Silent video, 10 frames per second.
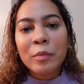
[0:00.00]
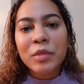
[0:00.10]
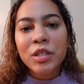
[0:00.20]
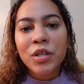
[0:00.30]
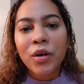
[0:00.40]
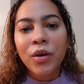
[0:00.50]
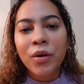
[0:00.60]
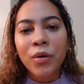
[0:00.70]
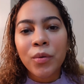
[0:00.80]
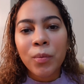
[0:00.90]

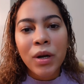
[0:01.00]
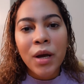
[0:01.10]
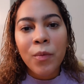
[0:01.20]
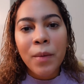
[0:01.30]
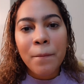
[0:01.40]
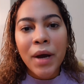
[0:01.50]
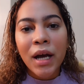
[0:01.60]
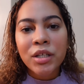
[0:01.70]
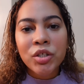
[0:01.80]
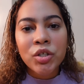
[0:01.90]
So when I went
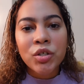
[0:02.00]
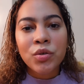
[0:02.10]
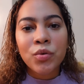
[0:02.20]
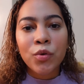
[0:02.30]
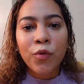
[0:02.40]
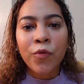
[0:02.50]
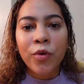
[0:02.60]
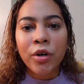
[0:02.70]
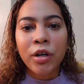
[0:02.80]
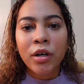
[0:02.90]
back to school
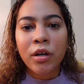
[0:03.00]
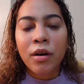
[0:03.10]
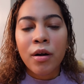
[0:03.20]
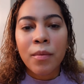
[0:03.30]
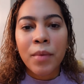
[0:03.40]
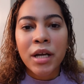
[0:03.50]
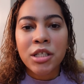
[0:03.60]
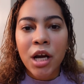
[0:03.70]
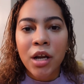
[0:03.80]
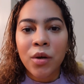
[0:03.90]
for my
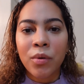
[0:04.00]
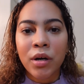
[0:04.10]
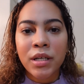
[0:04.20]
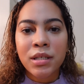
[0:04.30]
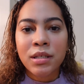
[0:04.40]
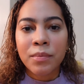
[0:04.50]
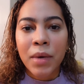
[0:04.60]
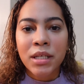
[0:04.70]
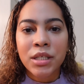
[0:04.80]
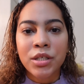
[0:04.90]
January
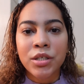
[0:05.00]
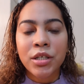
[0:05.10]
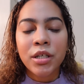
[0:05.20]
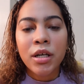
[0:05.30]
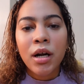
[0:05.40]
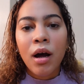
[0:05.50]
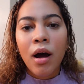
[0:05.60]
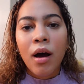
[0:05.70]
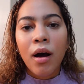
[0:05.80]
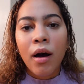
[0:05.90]
semester,
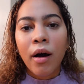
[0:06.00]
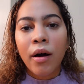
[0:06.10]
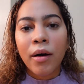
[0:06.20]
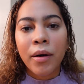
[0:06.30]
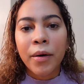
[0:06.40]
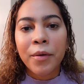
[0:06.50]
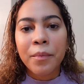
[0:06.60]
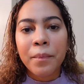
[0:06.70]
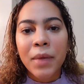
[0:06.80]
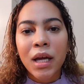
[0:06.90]

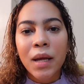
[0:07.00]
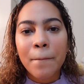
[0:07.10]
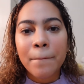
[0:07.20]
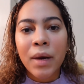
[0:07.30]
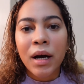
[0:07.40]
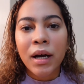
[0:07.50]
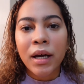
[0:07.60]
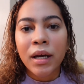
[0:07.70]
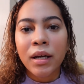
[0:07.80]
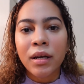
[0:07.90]

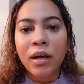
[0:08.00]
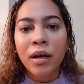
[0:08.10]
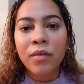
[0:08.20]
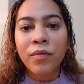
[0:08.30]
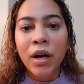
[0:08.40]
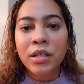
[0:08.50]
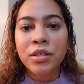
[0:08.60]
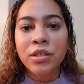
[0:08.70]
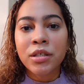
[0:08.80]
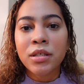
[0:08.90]
my
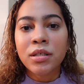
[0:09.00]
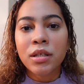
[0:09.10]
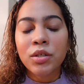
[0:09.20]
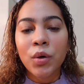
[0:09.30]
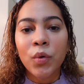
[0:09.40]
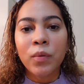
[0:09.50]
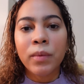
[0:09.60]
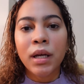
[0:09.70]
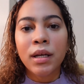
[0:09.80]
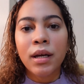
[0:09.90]
advisors told
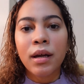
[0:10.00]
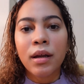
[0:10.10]
me,